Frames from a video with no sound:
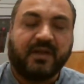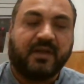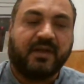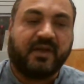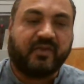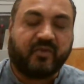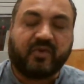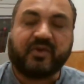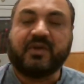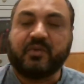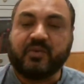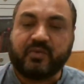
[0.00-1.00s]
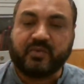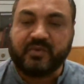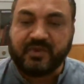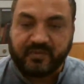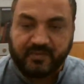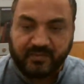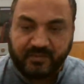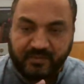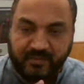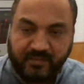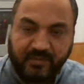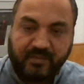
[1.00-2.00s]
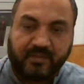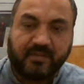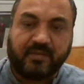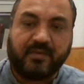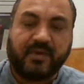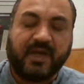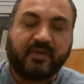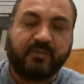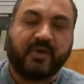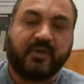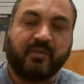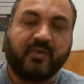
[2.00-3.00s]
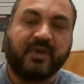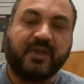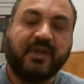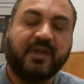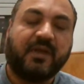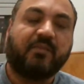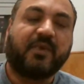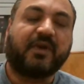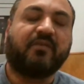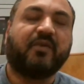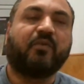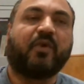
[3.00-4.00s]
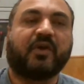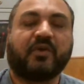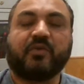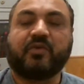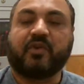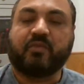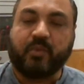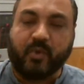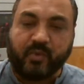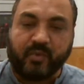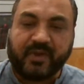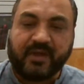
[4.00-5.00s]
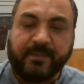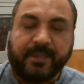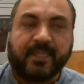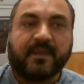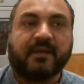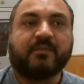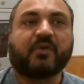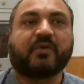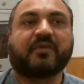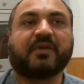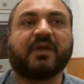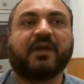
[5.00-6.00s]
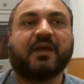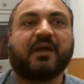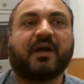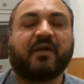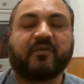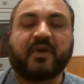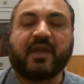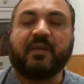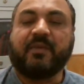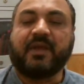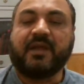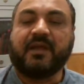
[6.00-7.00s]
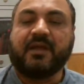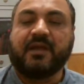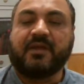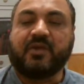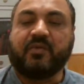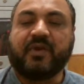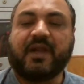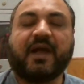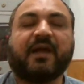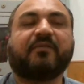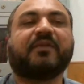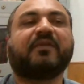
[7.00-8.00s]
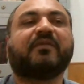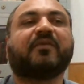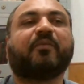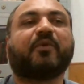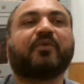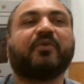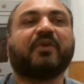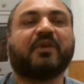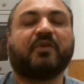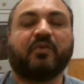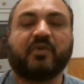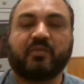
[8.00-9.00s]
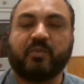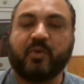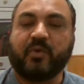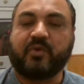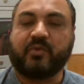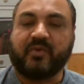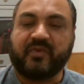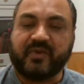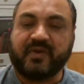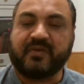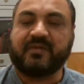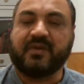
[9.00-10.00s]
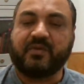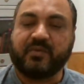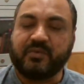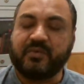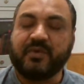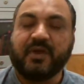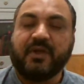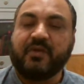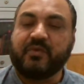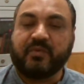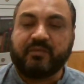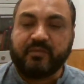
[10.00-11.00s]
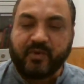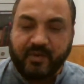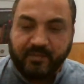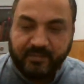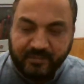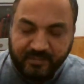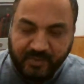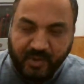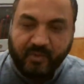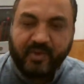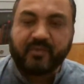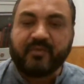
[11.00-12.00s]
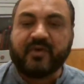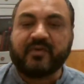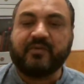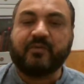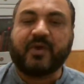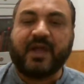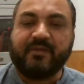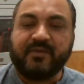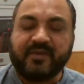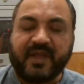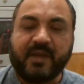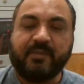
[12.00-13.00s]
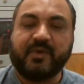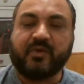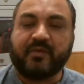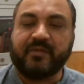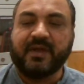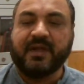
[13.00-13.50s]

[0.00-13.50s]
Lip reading: restricting you to this aspect only, but we want you to explore. Okay, because after MA you will have this opportunity to explore, to research, and to do so. From now onwards, if you have this habit of